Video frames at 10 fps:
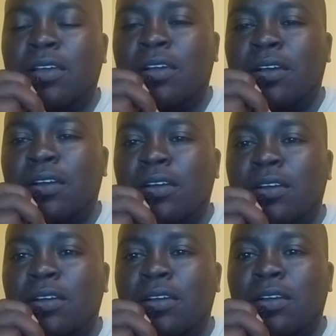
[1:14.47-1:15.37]

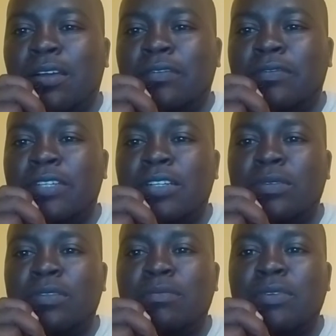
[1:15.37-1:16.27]
I've dealt
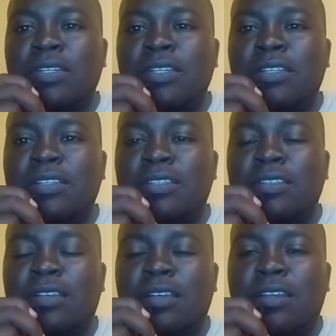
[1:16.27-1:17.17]
with buildings
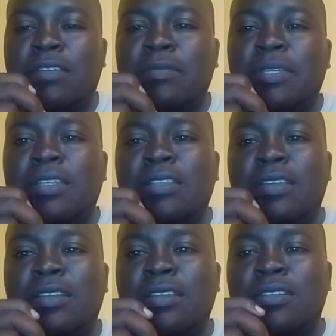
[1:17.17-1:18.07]
and I've been in the
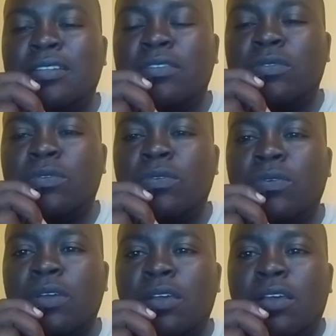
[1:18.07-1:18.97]
industry, so
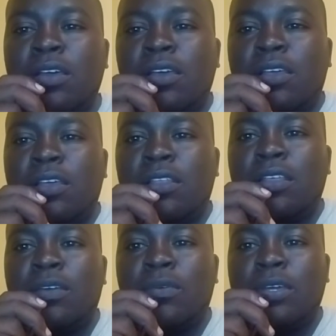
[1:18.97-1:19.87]
there
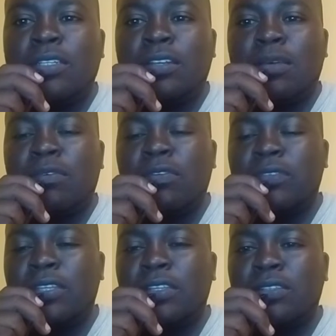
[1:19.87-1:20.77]
are quite a number of
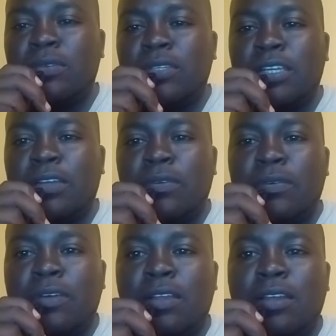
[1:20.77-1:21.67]
things which I know
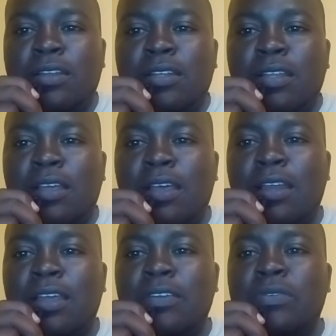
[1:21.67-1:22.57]
and I
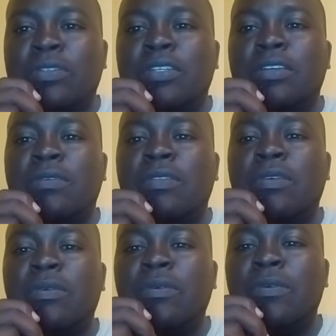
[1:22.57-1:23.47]
like to share with you.